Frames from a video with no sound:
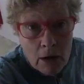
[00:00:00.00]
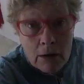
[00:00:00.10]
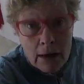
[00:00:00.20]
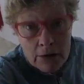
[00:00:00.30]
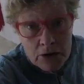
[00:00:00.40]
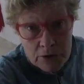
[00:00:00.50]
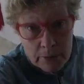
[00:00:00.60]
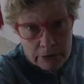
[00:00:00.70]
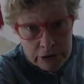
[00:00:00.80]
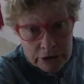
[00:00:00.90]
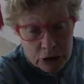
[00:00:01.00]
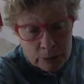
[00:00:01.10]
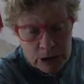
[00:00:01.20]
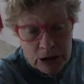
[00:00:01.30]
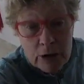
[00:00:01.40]
eyelashes, my friend
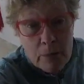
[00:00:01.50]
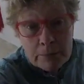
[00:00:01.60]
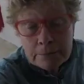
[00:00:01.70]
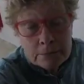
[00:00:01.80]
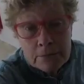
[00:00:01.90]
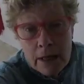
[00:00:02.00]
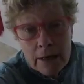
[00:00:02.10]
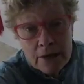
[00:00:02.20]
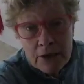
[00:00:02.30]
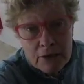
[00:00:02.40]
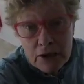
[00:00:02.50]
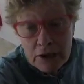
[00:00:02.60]
told me, so anything